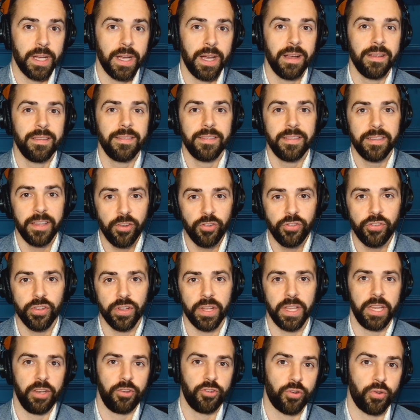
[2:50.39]

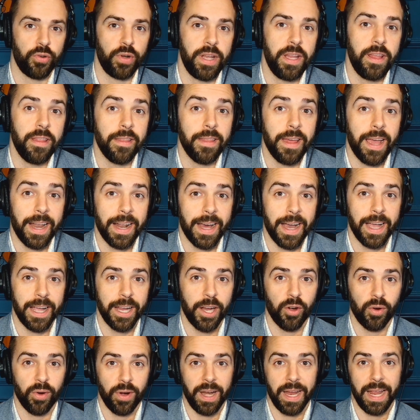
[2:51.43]
essentially treat that
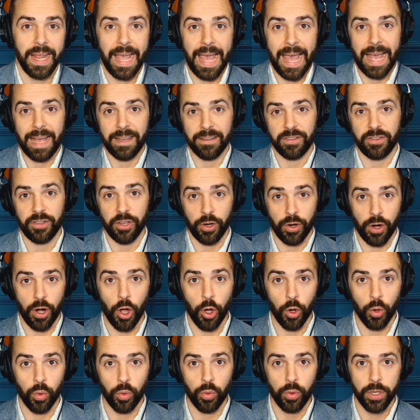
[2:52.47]
IRA as their
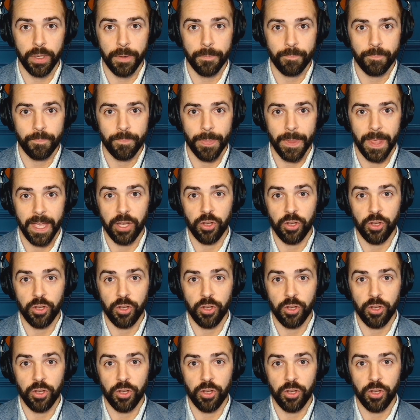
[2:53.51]
own and